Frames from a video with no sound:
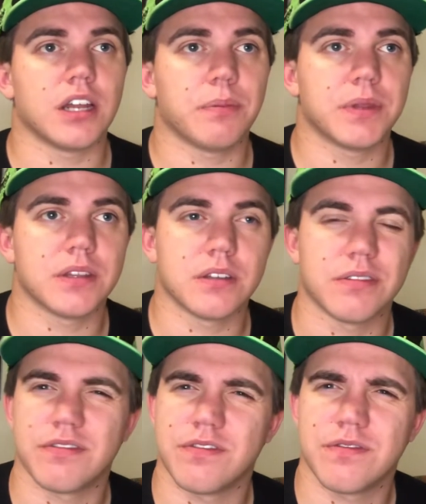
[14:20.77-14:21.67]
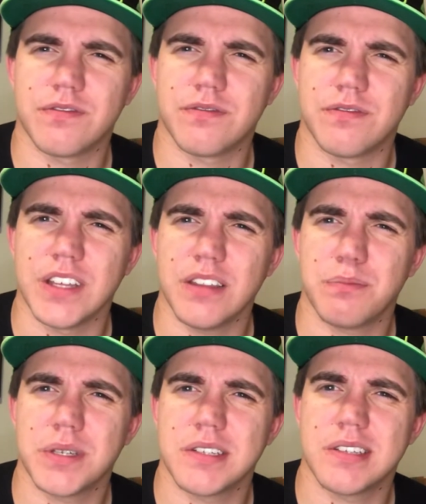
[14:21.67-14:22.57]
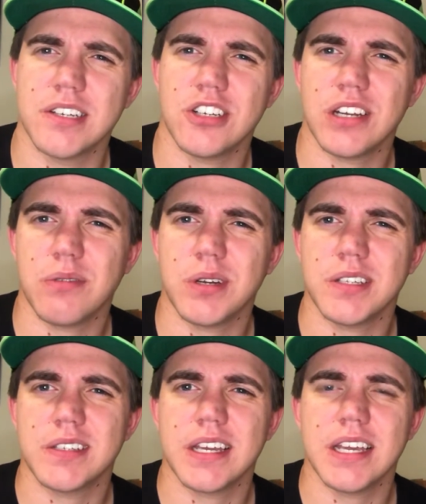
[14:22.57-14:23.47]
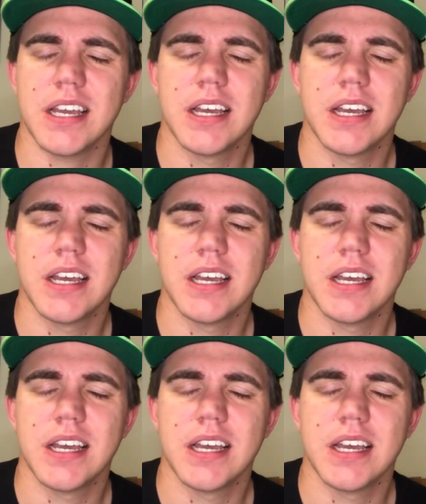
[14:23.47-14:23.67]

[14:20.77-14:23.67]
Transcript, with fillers: up in the fifth position, I want to say,